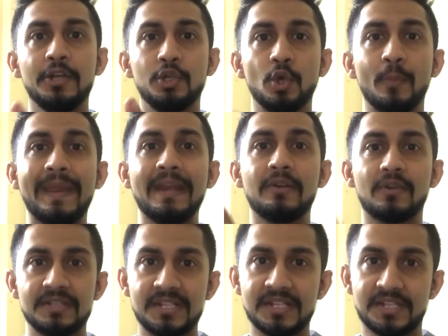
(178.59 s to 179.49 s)
domain
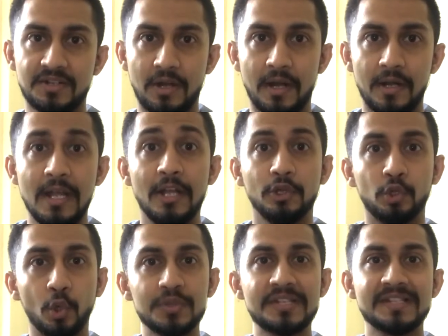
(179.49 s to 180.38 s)
registrar
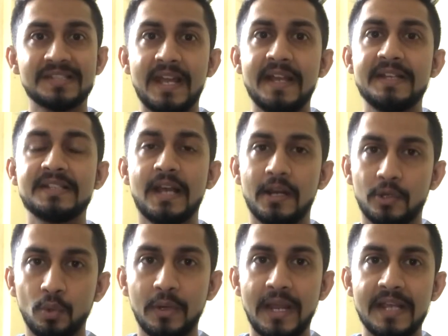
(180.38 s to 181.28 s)
those sites are
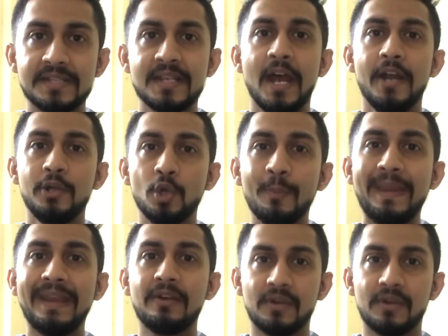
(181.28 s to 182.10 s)
known as domain